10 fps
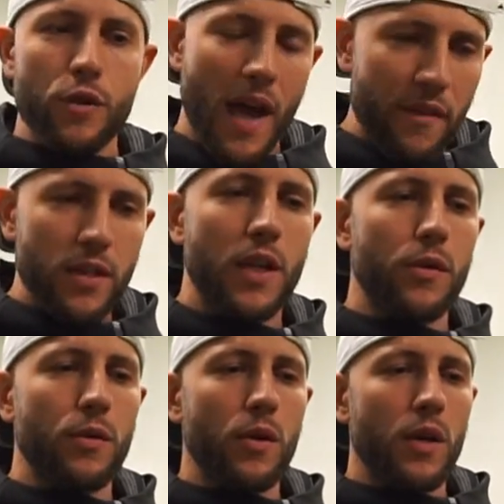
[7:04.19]
you have to
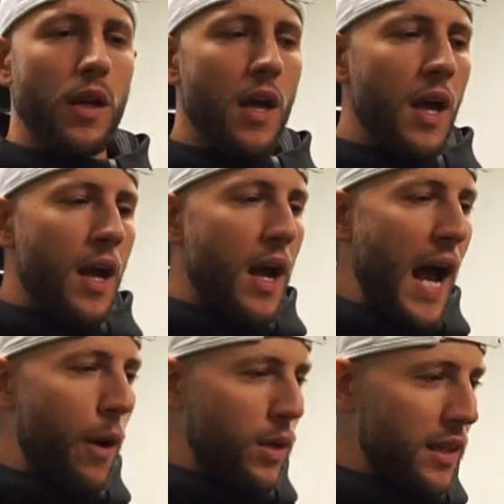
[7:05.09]
get through it.
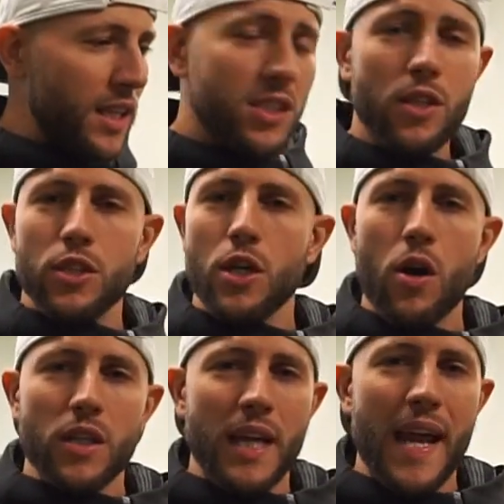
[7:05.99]
I would listen to
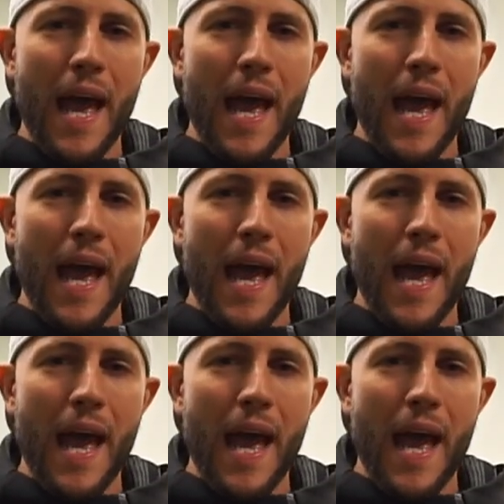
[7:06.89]
songs I